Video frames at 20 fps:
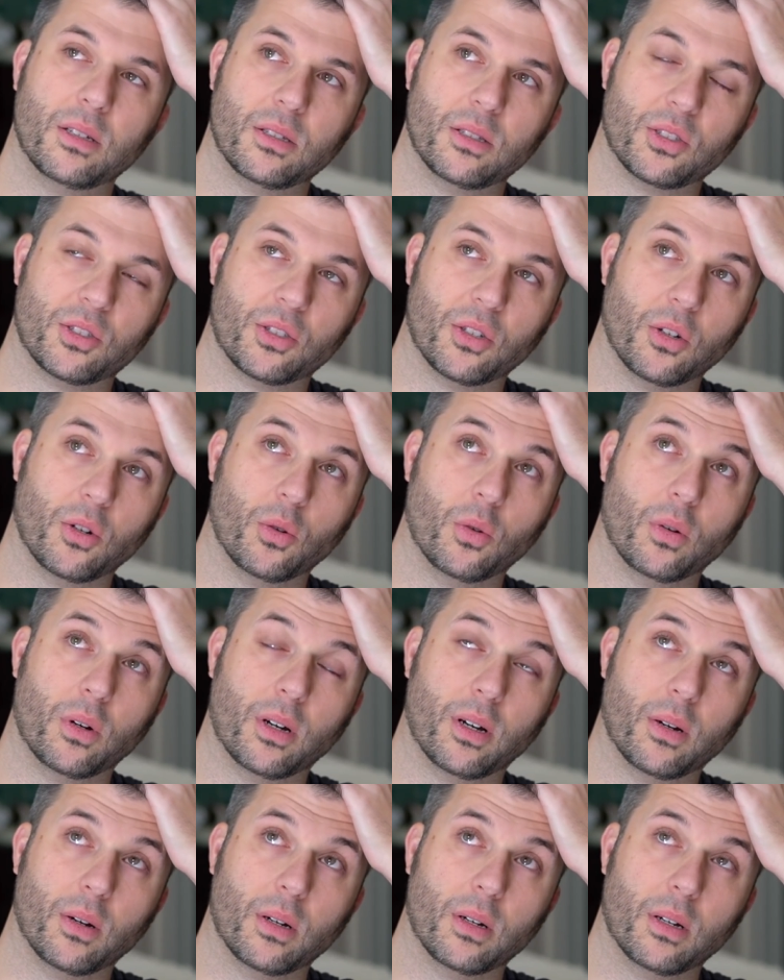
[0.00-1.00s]
So
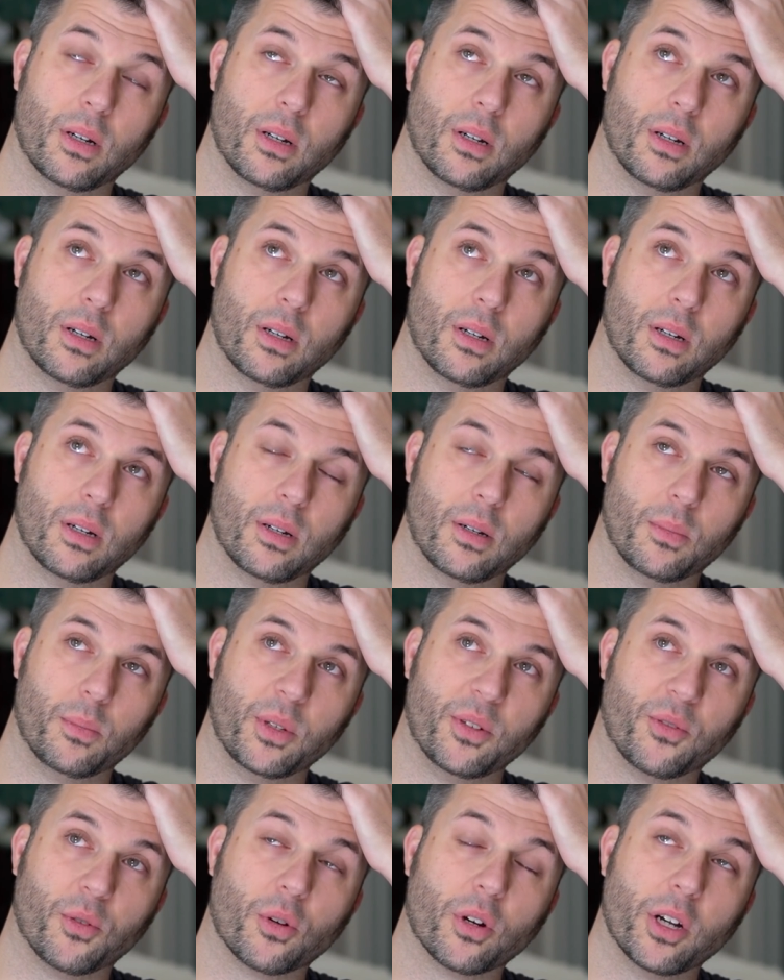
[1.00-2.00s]

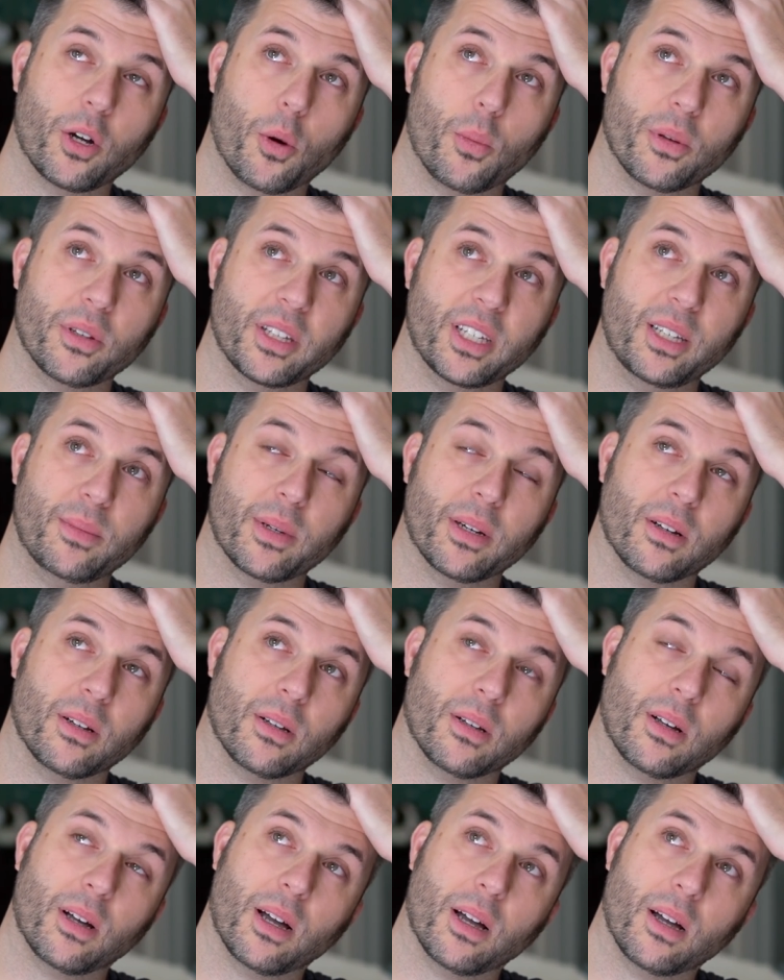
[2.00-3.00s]
before I opened the
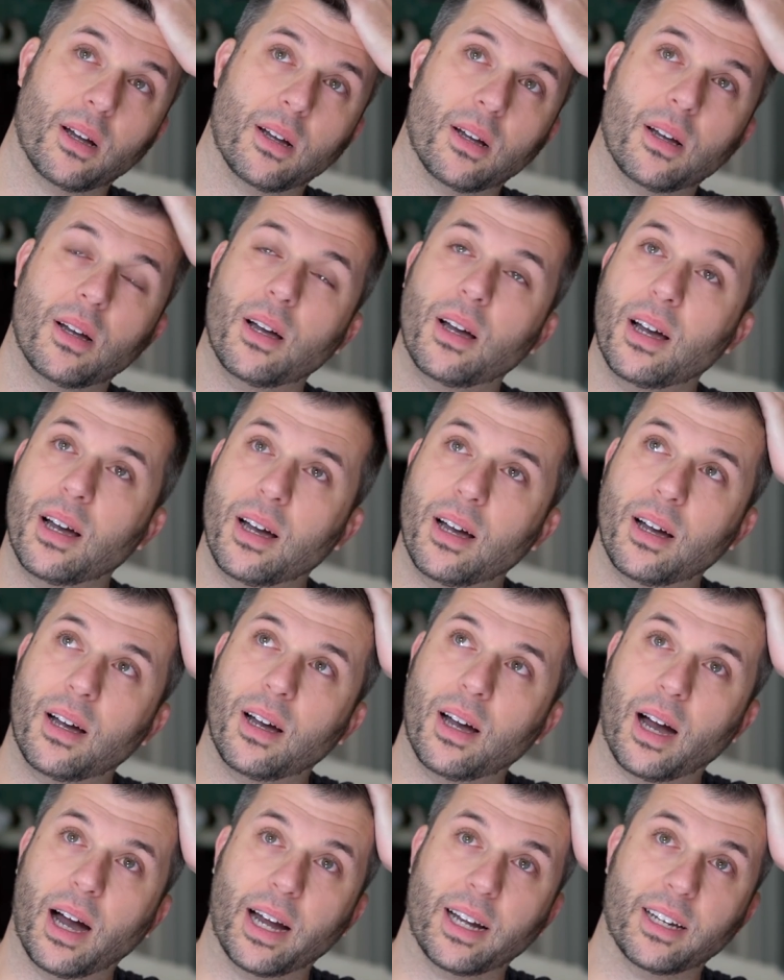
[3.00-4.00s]
email, I